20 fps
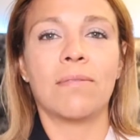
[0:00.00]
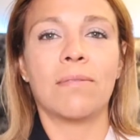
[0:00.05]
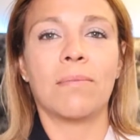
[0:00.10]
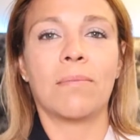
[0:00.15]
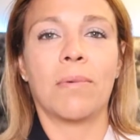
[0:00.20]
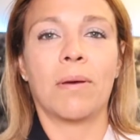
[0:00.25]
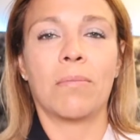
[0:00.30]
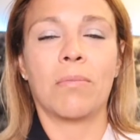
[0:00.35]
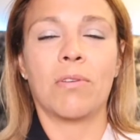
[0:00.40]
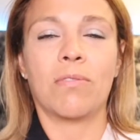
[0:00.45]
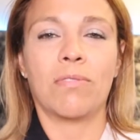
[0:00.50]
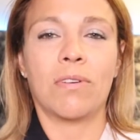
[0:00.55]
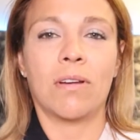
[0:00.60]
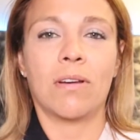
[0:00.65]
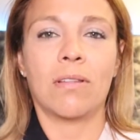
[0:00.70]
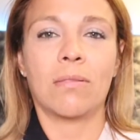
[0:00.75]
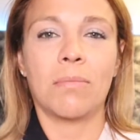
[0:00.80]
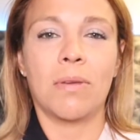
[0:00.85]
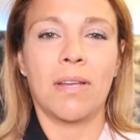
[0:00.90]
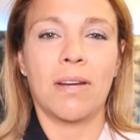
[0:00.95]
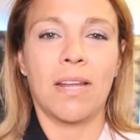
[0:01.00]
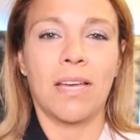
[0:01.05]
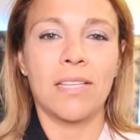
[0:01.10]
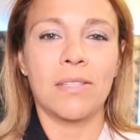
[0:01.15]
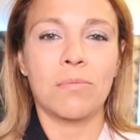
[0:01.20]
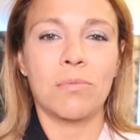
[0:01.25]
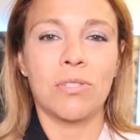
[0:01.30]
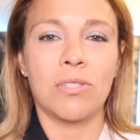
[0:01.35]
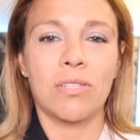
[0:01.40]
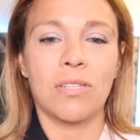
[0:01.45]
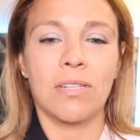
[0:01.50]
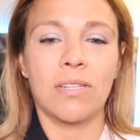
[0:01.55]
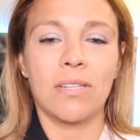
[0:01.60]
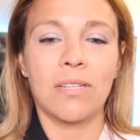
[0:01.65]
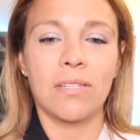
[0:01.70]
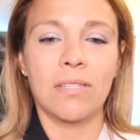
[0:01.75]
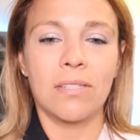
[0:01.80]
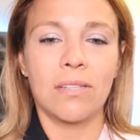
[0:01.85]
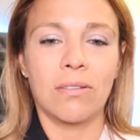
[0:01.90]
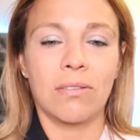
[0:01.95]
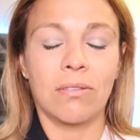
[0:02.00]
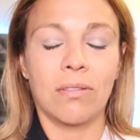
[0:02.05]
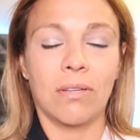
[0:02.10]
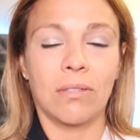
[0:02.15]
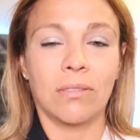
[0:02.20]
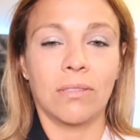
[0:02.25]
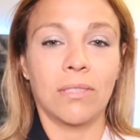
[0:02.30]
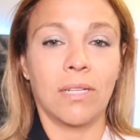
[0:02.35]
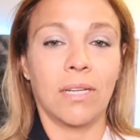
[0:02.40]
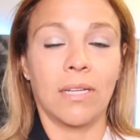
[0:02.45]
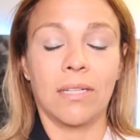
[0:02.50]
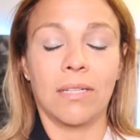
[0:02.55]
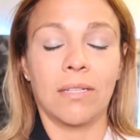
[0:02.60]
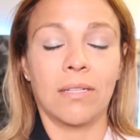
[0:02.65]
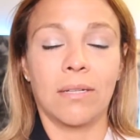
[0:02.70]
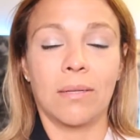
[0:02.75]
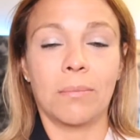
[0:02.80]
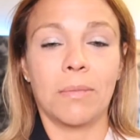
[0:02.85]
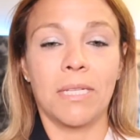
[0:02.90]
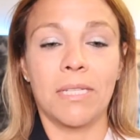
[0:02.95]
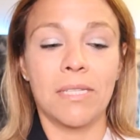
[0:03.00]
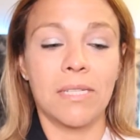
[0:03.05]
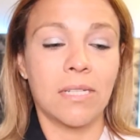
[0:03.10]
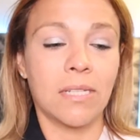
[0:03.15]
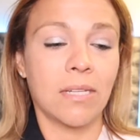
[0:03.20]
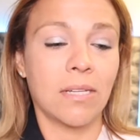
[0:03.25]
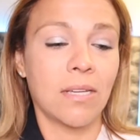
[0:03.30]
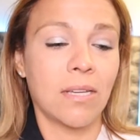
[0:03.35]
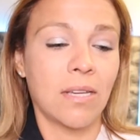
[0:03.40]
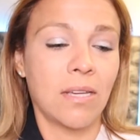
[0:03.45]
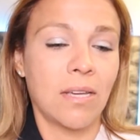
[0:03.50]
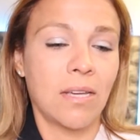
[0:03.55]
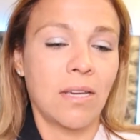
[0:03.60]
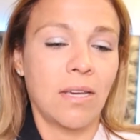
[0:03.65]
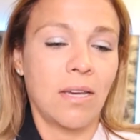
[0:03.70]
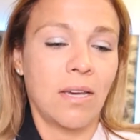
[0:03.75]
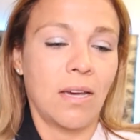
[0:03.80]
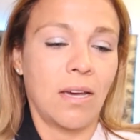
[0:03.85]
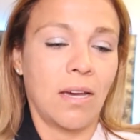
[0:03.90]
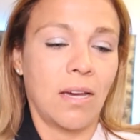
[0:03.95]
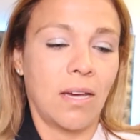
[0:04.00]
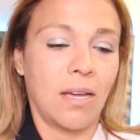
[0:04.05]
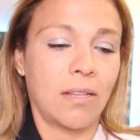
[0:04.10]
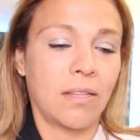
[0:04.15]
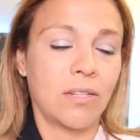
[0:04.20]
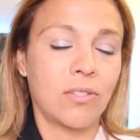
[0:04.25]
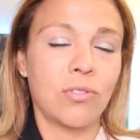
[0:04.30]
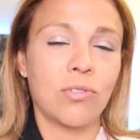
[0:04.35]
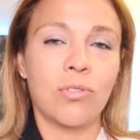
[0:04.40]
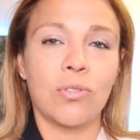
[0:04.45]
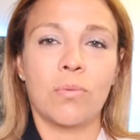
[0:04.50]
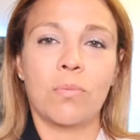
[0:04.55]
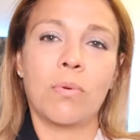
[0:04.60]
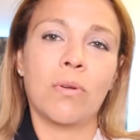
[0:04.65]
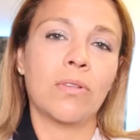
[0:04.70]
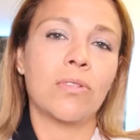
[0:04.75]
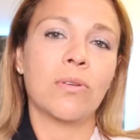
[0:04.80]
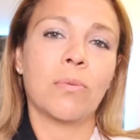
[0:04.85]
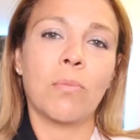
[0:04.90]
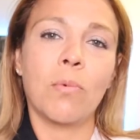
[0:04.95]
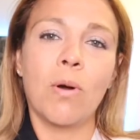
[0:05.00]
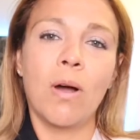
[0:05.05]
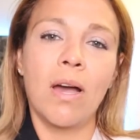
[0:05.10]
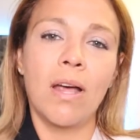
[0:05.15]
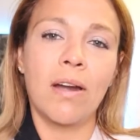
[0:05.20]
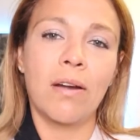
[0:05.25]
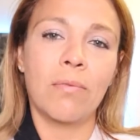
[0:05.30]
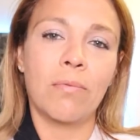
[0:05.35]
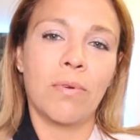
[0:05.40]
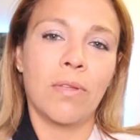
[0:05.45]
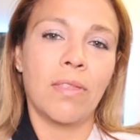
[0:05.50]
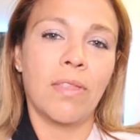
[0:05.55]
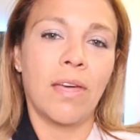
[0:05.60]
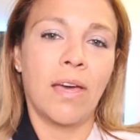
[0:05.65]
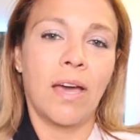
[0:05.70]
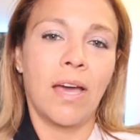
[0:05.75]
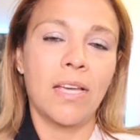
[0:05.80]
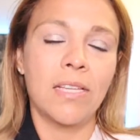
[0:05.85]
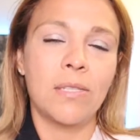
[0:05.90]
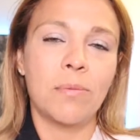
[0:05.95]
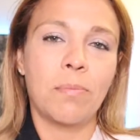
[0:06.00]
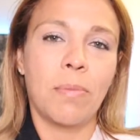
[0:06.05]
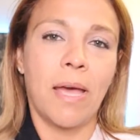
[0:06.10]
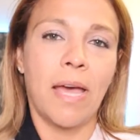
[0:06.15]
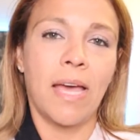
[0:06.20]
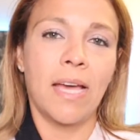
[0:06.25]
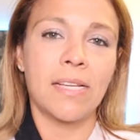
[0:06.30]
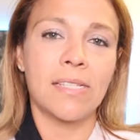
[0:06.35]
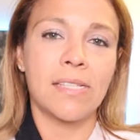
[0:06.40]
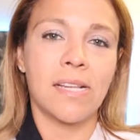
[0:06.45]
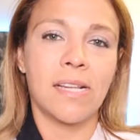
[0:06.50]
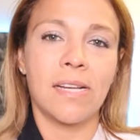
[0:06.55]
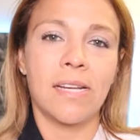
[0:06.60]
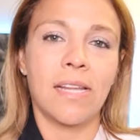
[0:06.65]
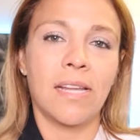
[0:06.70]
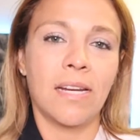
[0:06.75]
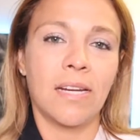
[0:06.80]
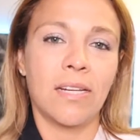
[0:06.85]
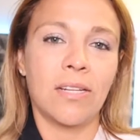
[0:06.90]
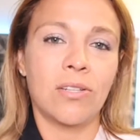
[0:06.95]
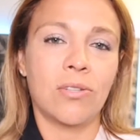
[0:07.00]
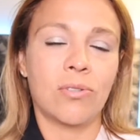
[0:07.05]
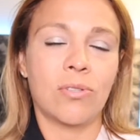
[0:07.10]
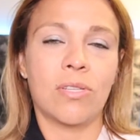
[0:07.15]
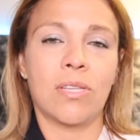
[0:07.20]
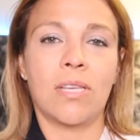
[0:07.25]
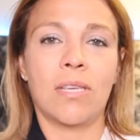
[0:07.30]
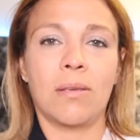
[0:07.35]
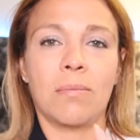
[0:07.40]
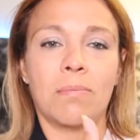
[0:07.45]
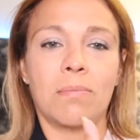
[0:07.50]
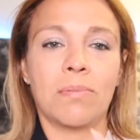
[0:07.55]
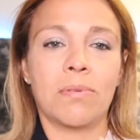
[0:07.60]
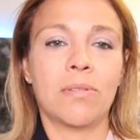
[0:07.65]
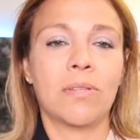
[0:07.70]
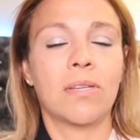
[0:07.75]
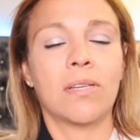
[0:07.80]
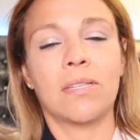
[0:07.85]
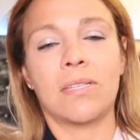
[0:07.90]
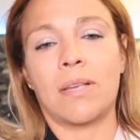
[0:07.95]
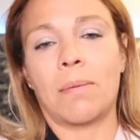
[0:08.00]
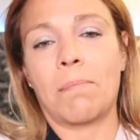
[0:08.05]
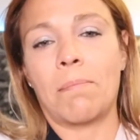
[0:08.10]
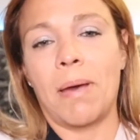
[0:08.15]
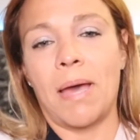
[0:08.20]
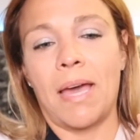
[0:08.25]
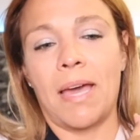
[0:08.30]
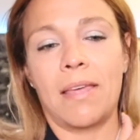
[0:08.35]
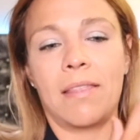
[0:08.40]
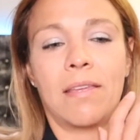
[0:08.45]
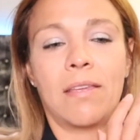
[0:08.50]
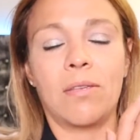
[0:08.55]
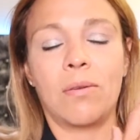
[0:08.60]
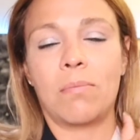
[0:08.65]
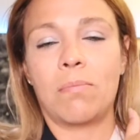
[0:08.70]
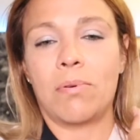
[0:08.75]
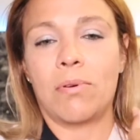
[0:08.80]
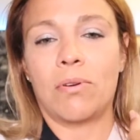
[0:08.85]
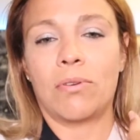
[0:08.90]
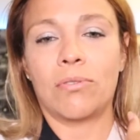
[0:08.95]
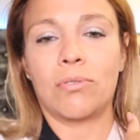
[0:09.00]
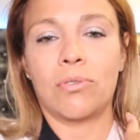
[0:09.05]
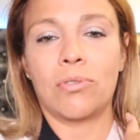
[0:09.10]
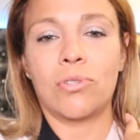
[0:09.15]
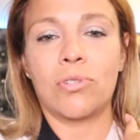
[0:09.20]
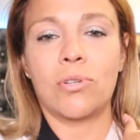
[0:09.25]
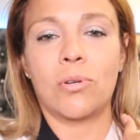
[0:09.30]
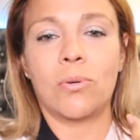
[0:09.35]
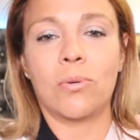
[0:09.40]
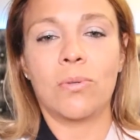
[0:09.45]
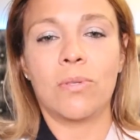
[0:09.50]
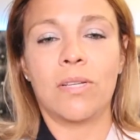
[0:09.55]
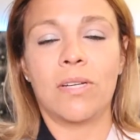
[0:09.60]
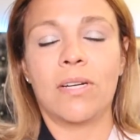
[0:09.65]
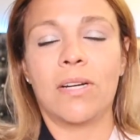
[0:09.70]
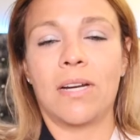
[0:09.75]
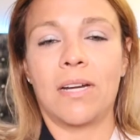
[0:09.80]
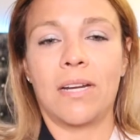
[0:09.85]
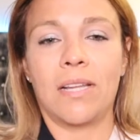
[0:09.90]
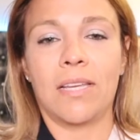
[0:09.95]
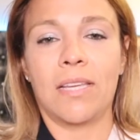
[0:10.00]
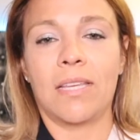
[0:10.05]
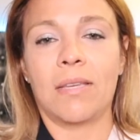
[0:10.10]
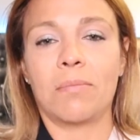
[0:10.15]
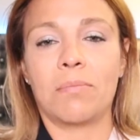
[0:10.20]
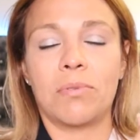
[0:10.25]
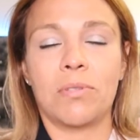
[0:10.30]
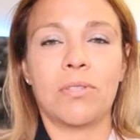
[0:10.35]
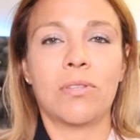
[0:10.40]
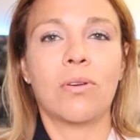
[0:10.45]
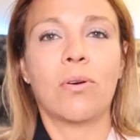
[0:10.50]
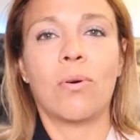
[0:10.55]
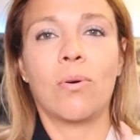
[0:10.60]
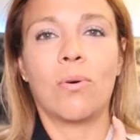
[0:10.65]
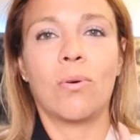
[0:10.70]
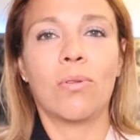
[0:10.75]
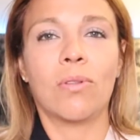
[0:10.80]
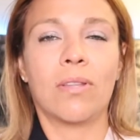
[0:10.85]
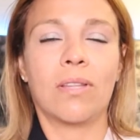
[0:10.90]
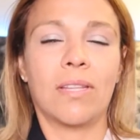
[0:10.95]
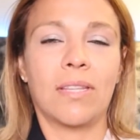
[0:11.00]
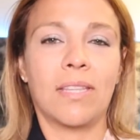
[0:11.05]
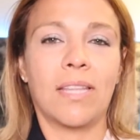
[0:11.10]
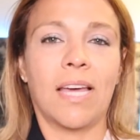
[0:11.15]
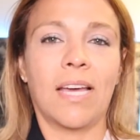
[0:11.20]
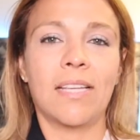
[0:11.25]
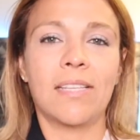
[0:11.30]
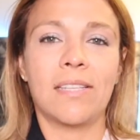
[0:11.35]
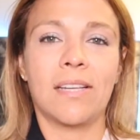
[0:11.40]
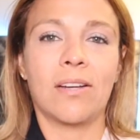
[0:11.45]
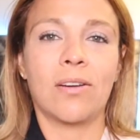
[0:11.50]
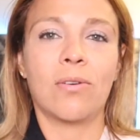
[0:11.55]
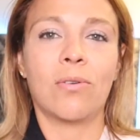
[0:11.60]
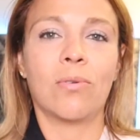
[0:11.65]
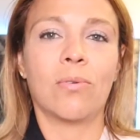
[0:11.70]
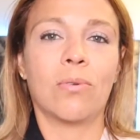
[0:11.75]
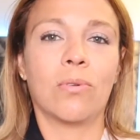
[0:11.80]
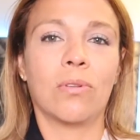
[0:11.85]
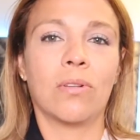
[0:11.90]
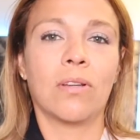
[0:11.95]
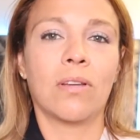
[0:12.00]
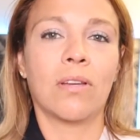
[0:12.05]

My boyfriend got me a nice machine, so that was like amazing. And then you just put some water with ice packs, and then it just keeps, it's a pad that you put on your shoulder, and it keeps all nice and cool